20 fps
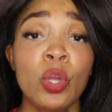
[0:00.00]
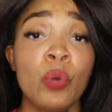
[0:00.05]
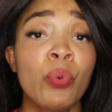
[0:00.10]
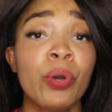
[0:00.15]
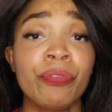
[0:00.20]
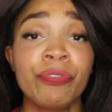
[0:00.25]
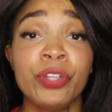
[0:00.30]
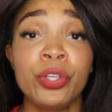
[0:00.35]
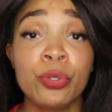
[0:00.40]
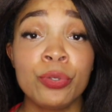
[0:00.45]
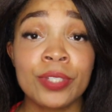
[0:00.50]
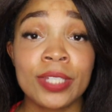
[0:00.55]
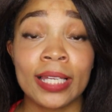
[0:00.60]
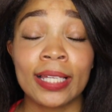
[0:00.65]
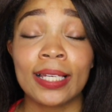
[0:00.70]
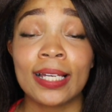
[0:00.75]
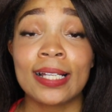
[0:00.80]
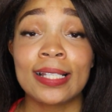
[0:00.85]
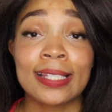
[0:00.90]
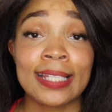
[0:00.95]
with
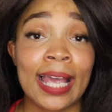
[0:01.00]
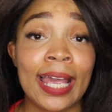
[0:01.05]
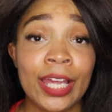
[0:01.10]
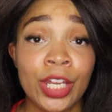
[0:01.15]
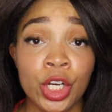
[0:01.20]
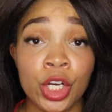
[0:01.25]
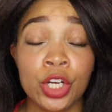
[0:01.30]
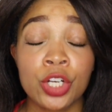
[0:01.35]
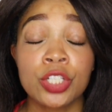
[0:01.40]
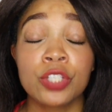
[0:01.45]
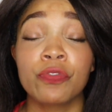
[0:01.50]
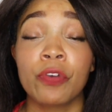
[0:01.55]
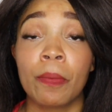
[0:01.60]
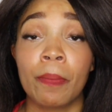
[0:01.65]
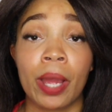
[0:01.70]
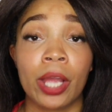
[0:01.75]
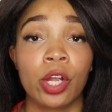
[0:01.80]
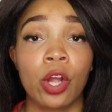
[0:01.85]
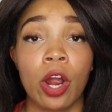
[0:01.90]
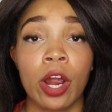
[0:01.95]
using containers for
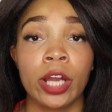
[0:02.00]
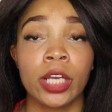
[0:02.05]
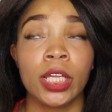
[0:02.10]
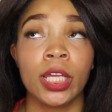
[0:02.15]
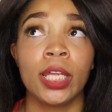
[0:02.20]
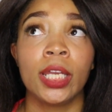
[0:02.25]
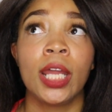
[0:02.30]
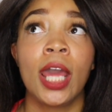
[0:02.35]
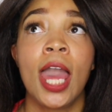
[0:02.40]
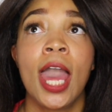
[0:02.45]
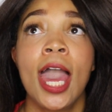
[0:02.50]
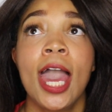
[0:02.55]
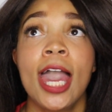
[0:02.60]
my garden,